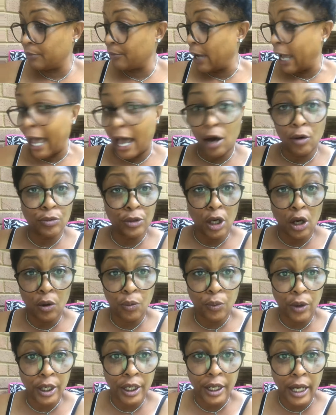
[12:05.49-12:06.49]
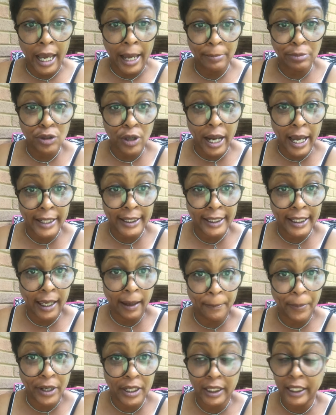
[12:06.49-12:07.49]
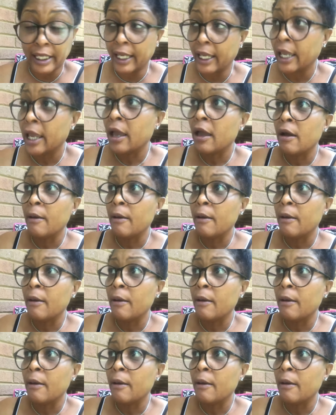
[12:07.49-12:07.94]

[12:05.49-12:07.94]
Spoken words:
don't know what, I'm trying to keep it clean,